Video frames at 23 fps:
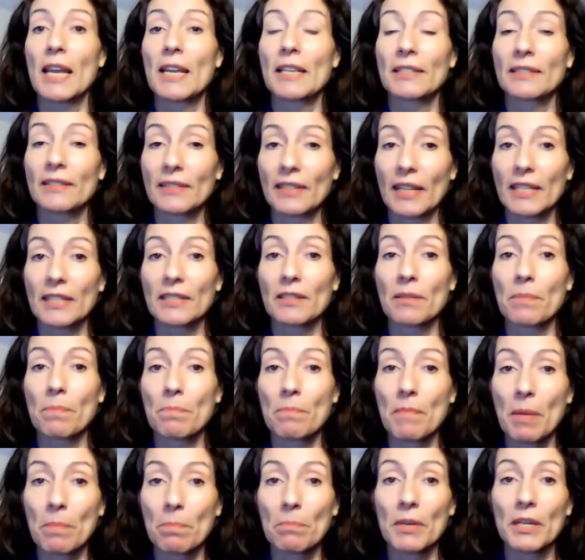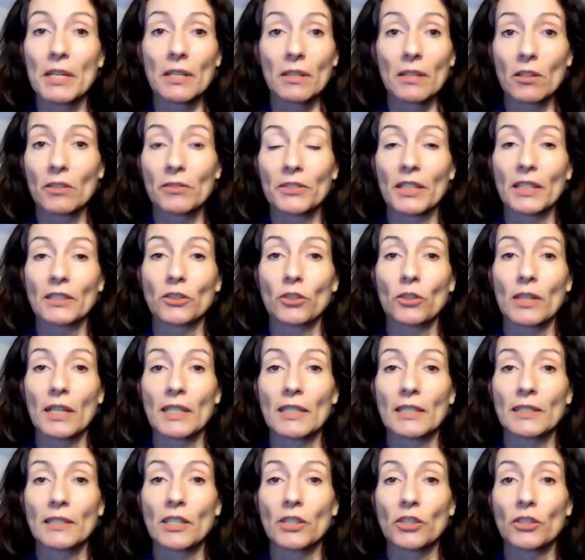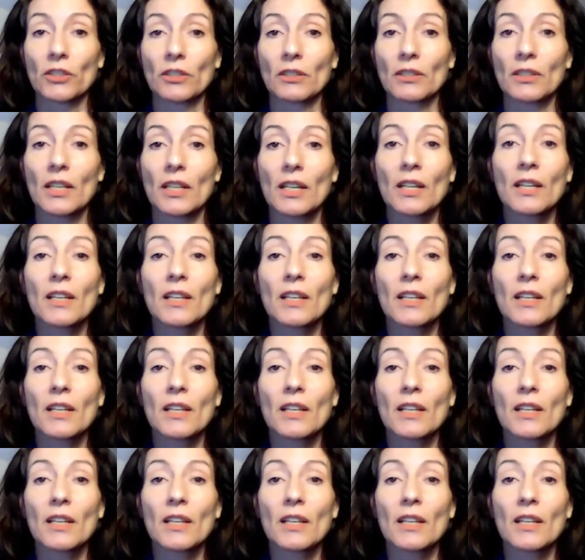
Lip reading: a state member of such organization.